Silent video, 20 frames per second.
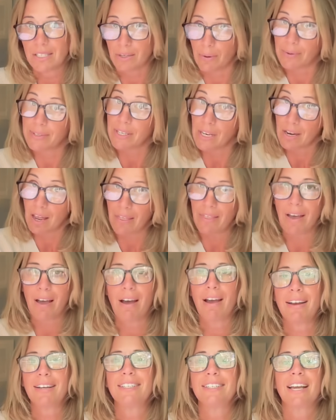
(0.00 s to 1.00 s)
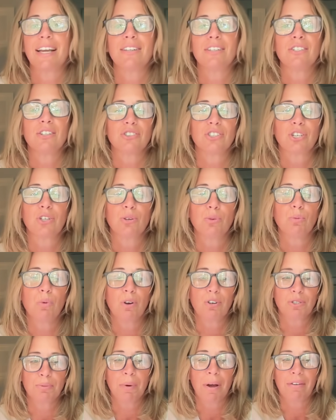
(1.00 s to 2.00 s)
So it's another highly technological
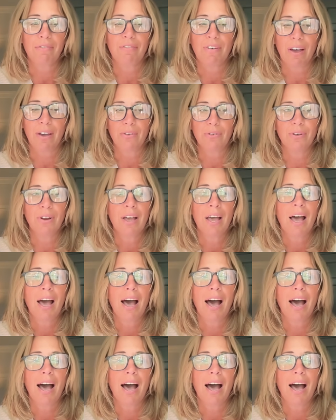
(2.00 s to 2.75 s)
watch my phone.